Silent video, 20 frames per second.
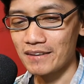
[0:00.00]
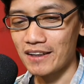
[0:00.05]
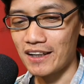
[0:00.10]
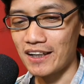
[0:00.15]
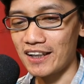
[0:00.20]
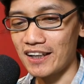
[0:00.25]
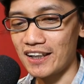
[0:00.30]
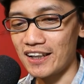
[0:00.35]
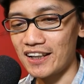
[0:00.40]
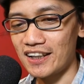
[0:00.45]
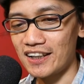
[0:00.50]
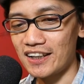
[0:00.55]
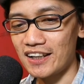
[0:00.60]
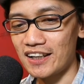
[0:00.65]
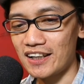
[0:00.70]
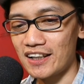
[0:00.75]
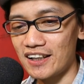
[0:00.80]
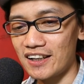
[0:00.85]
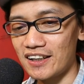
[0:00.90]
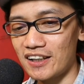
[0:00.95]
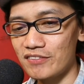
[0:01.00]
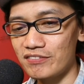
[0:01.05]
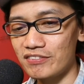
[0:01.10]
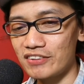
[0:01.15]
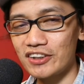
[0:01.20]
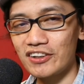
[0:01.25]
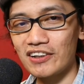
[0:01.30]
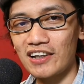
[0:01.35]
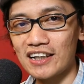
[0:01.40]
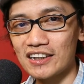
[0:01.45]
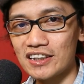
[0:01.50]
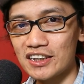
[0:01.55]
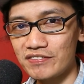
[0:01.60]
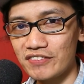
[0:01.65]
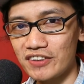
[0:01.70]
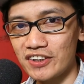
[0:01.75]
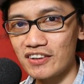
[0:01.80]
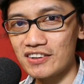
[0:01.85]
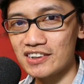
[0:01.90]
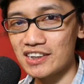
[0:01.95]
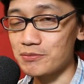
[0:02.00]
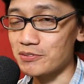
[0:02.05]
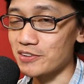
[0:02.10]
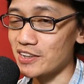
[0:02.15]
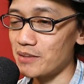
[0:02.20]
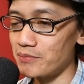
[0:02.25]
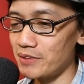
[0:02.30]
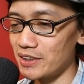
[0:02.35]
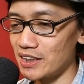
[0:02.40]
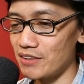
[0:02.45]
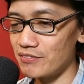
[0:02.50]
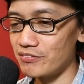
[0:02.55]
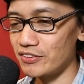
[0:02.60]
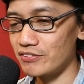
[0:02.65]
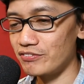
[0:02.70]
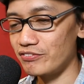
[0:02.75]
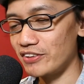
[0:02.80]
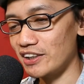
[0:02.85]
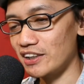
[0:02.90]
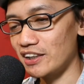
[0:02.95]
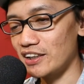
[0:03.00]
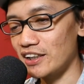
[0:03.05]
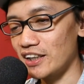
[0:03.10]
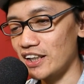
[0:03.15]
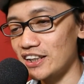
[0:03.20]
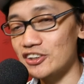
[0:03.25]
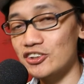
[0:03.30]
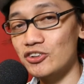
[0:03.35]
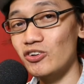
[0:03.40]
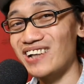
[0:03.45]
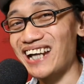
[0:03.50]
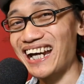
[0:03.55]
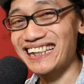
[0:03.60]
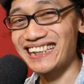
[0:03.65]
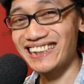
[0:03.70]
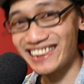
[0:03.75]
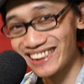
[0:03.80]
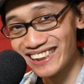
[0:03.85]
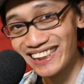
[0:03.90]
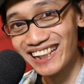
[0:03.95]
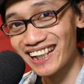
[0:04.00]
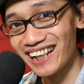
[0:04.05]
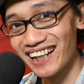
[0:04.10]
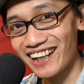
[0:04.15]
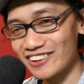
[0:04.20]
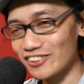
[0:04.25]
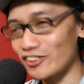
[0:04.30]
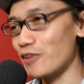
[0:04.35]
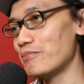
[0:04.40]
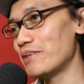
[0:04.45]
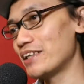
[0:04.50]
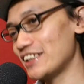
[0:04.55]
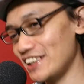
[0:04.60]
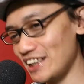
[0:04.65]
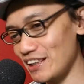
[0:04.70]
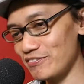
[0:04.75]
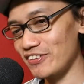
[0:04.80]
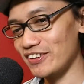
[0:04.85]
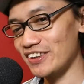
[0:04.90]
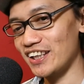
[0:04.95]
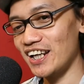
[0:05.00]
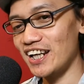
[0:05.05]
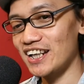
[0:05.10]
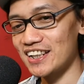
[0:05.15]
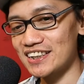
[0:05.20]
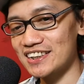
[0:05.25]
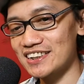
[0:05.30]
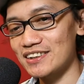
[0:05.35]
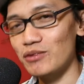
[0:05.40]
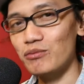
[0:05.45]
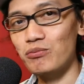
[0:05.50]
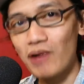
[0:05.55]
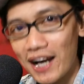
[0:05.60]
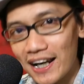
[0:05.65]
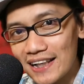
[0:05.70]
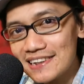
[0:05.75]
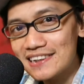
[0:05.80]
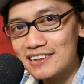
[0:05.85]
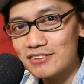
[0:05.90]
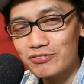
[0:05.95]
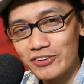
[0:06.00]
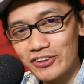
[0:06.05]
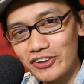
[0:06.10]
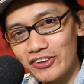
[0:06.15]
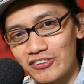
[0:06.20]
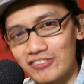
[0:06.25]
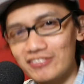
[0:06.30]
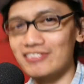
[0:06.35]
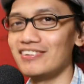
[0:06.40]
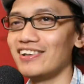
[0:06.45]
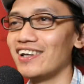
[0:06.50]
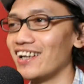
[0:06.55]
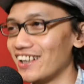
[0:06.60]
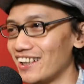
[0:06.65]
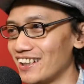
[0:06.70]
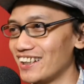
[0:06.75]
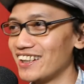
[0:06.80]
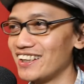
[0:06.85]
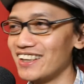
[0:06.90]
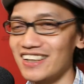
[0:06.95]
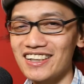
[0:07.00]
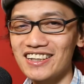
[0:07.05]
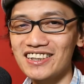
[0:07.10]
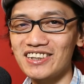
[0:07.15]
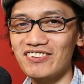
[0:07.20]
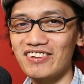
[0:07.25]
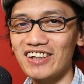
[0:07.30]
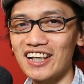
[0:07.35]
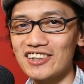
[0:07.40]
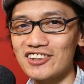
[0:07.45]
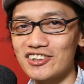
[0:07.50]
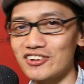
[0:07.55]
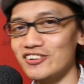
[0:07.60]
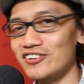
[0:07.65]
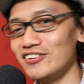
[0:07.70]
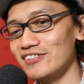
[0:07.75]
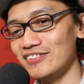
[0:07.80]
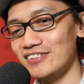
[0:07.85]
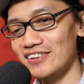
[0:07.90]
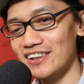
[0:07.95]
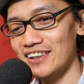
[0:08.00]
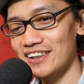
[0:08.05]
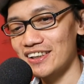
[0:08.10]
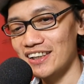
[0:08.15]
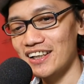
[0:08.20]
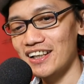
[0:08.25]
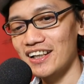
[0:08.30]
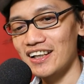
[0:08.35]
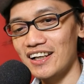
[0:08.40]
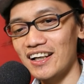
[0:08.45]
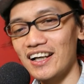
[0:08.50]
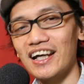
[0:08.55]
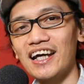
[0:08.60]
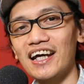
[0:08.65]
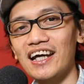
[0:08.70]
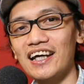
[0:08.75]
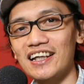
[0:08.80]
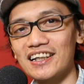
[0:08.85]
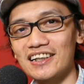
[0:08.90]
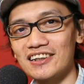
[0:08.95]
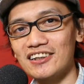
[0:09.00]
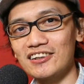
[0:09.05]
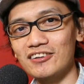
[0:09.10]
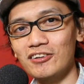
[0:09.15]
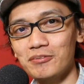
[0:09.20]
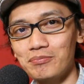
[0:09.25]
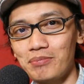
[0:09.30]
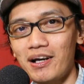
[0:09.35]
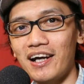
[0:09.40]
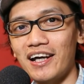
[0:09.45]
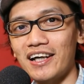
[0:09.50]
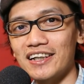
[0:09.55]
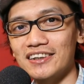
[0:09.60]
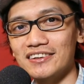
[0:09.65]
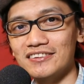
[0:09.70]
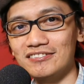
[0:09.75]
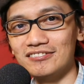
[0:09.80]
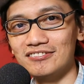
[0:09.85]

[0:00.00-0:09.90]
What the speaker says: And hopefully you like this video. Subscribe it if you feel it is good idea, and comment it if you think it is wise for you. See you again soon, and goodbye.